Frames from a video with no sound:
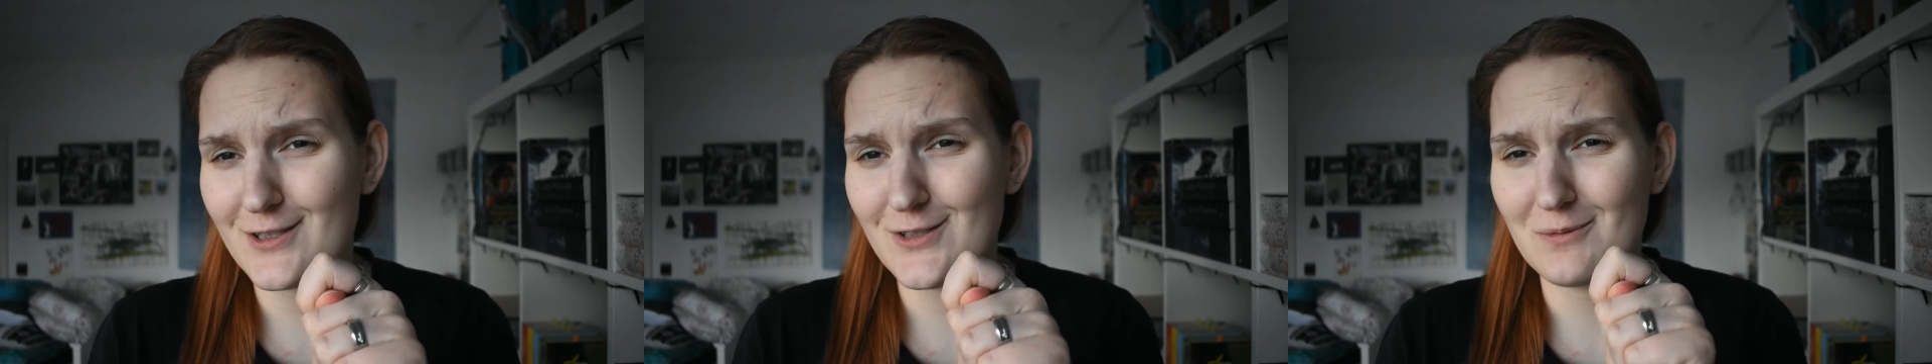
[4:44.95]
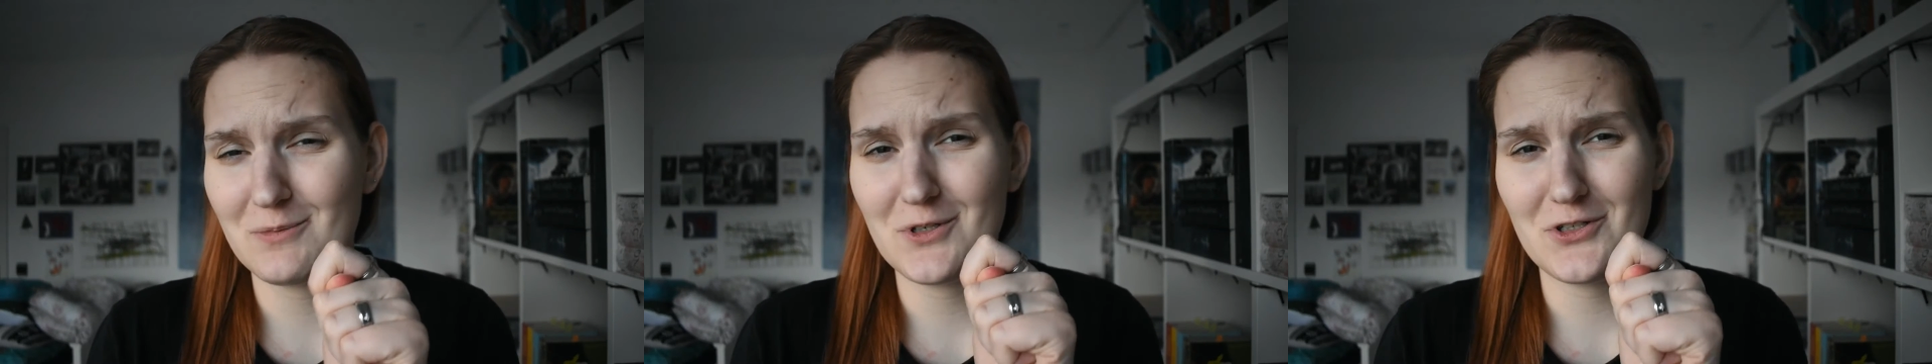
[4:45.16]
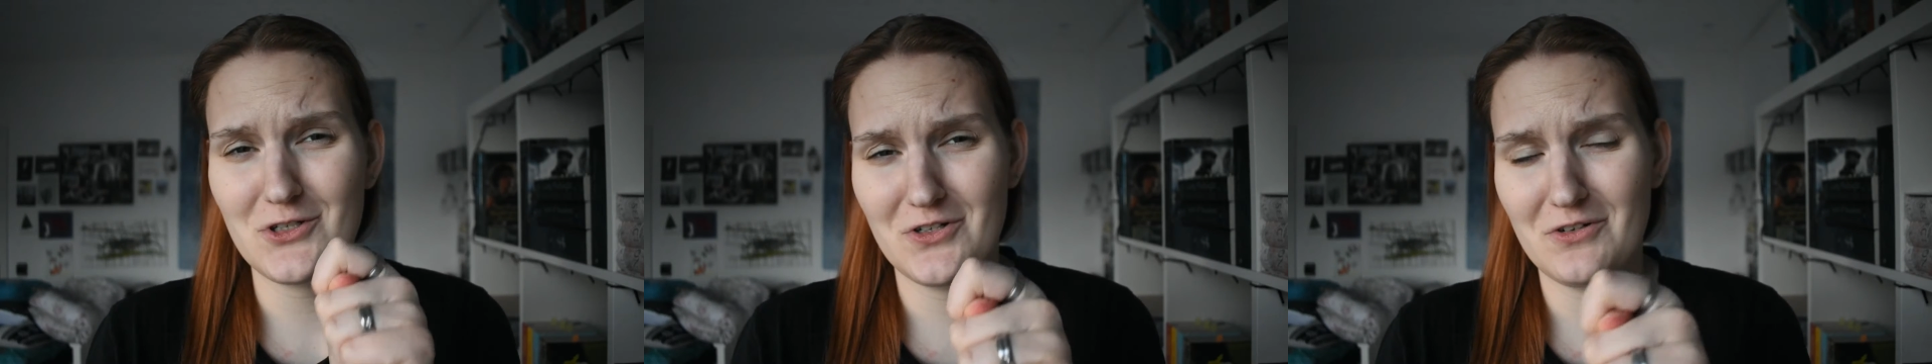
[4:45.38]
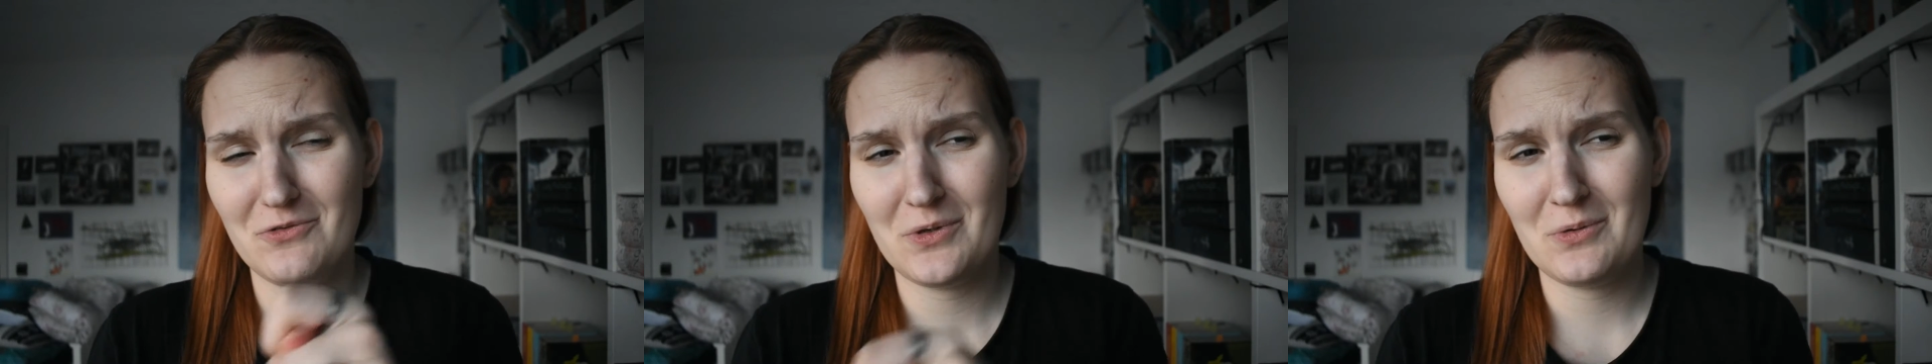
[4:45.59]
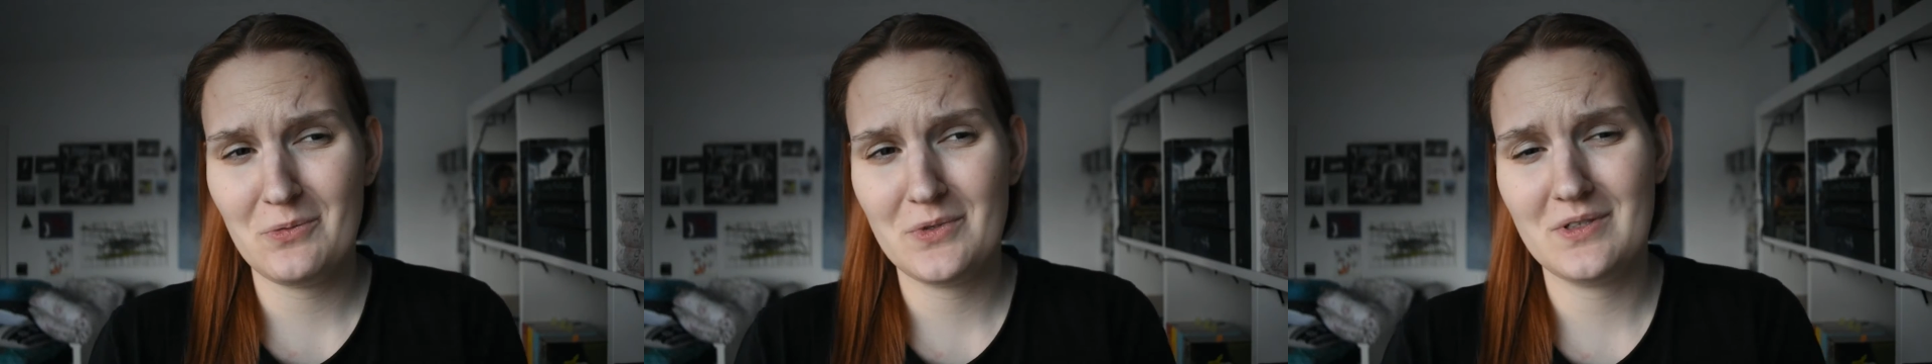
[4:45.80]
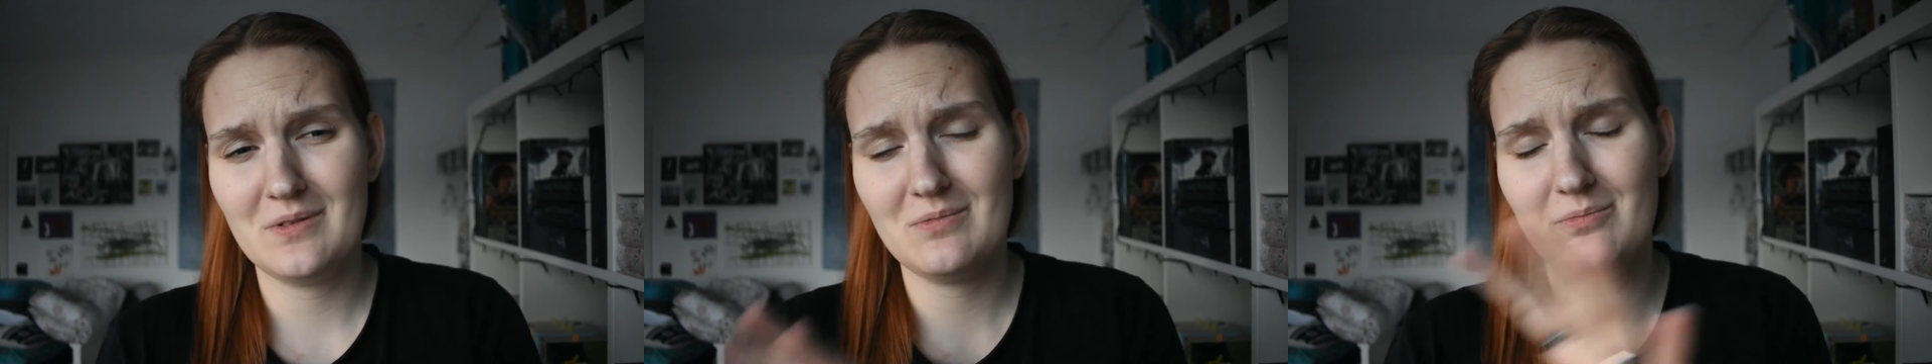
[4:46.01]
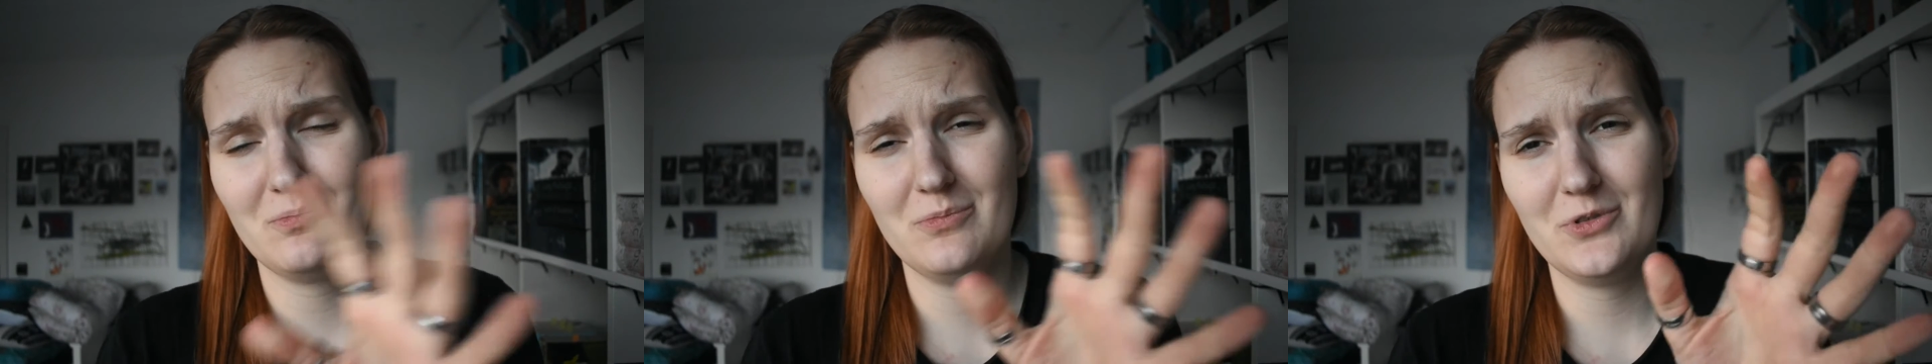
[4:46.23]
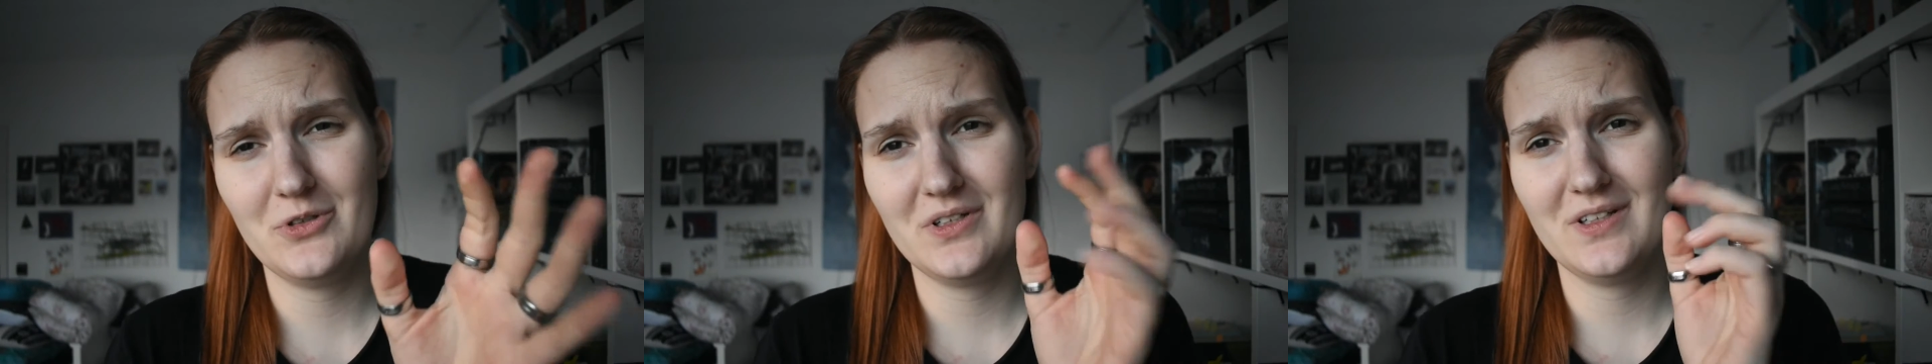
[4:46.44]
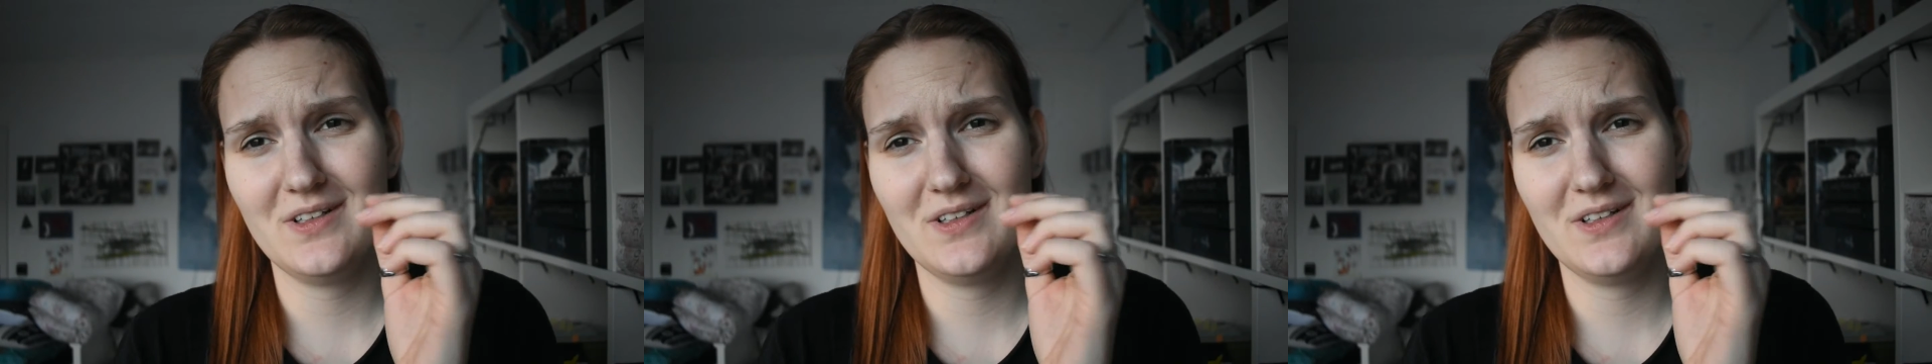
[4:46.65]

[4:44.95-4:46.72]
so I'm not sure if I will put